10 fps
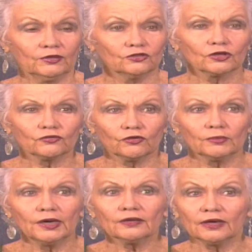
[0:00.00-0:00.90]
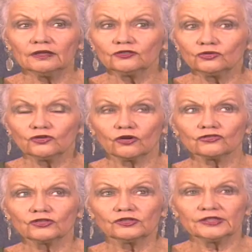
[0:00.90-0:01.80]
took it from there, and in
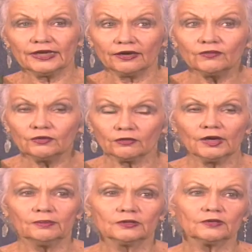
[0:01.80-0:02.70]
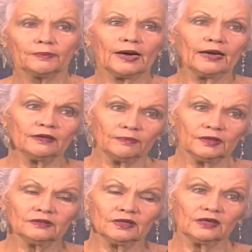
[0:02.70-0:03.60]
2010 we were able to buy the
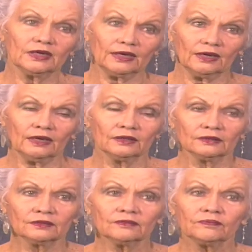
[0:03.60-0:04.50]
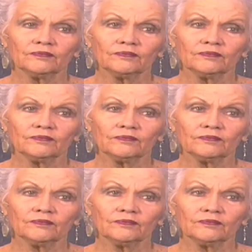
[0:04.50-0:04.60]
building in Cahill,